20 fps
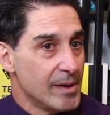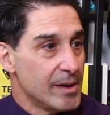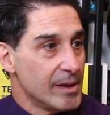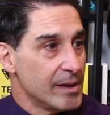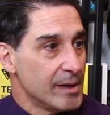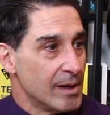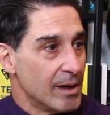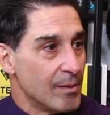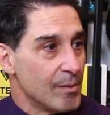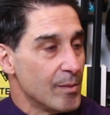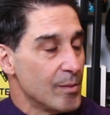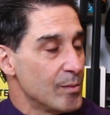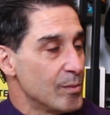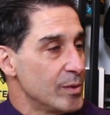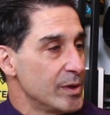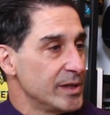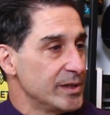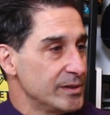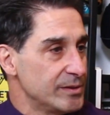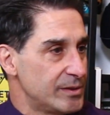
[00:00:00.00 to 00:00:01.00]
you know,
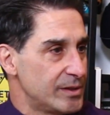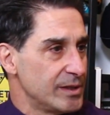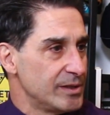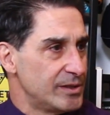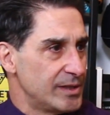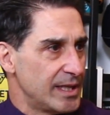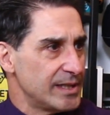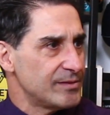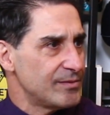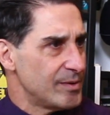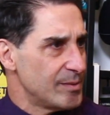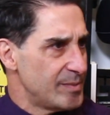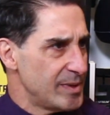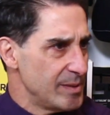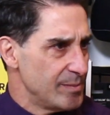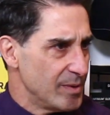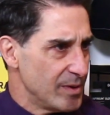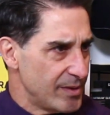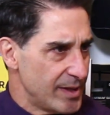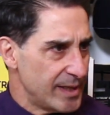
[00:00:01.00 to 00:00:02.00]
what do you suggest for
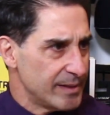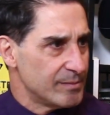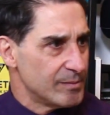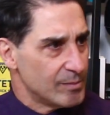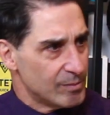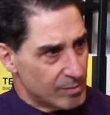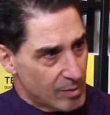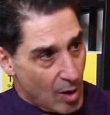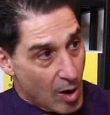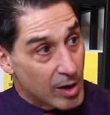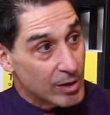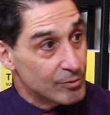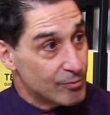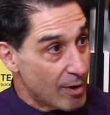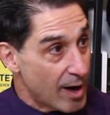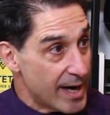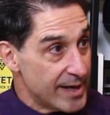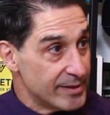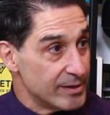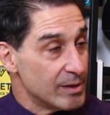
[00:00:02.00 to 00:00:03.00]
people that aren't
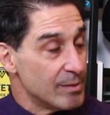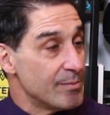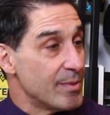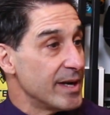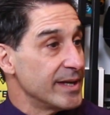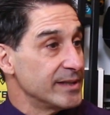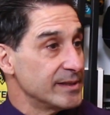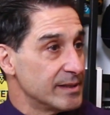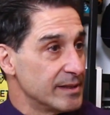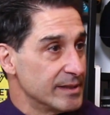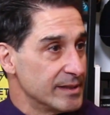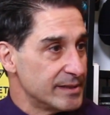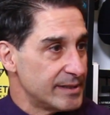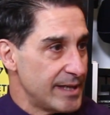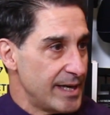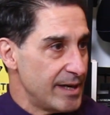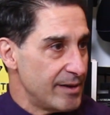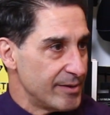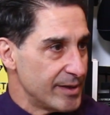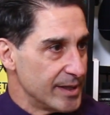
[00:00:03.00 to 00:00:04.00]
riding their bikes in this
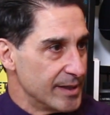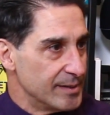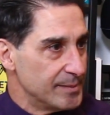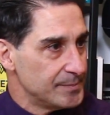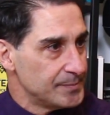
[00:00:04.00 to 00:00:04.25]
area?